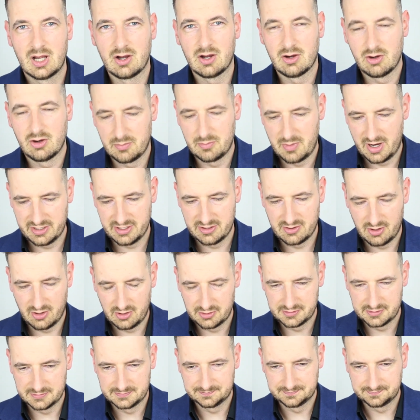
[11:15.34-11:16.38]
Oh my
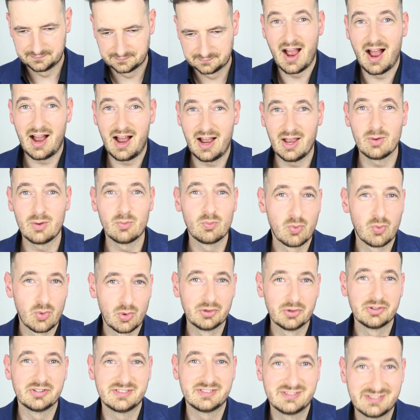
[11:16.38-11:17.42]
God. I
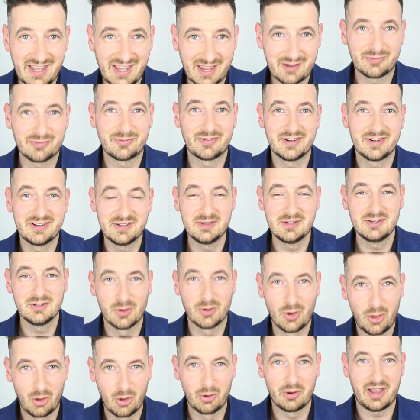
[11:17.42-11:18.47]
would definitely
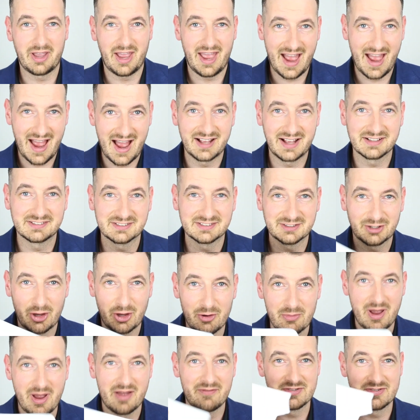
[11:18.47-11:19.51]
look at
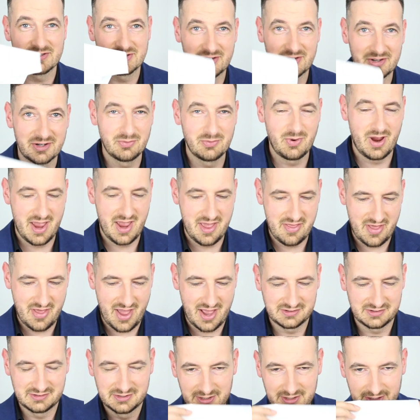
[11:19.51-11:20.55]
whoever's gonna wear
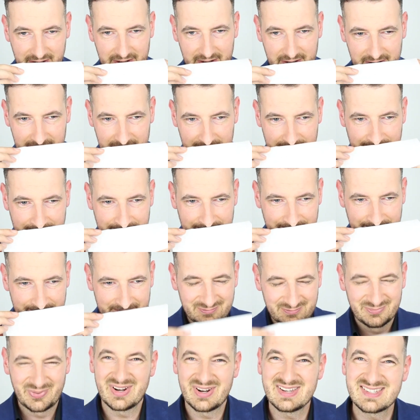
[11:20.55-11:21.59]
that.
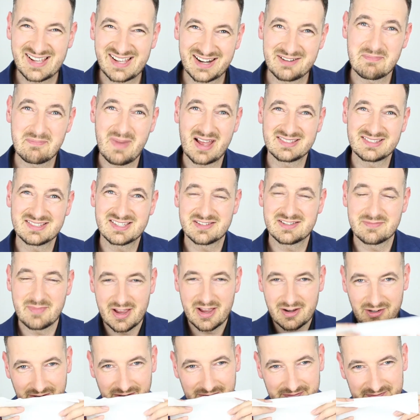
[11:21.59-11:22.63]
But is that a man's
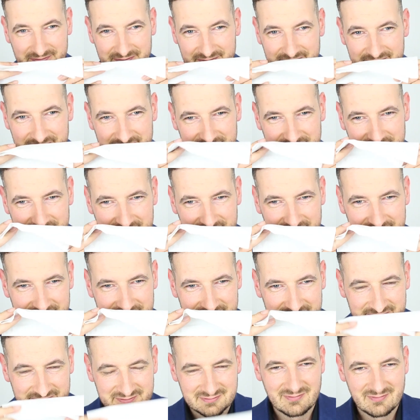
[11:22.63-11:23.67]
smell?
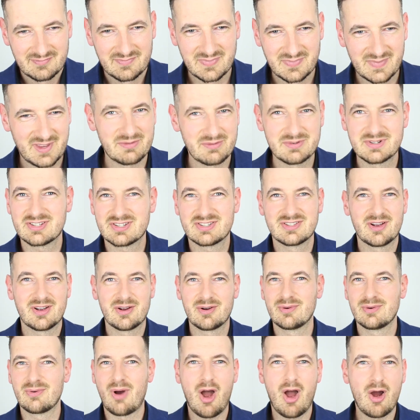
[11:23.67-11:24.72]
There is
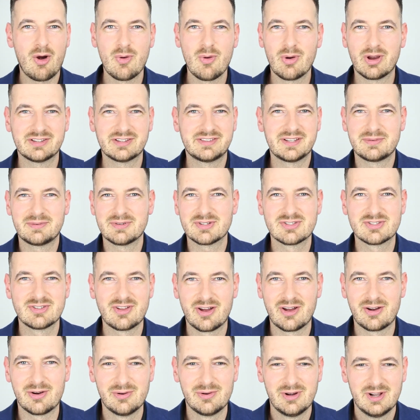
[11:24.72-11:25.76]
no oak, there is
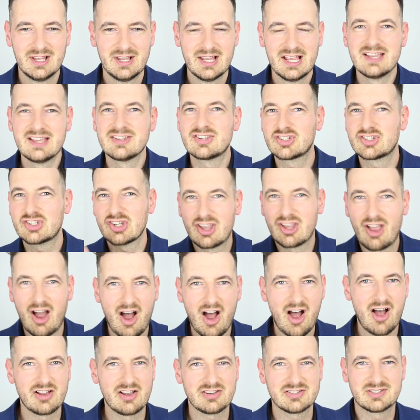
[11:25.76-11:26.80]
no
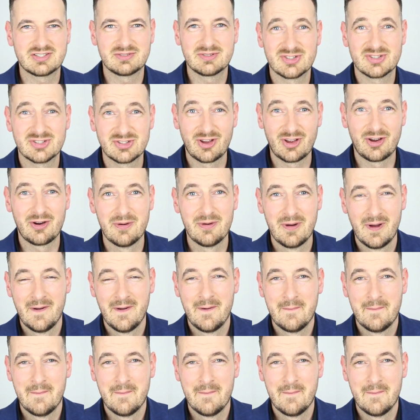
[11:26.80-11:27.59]
cigars, there is no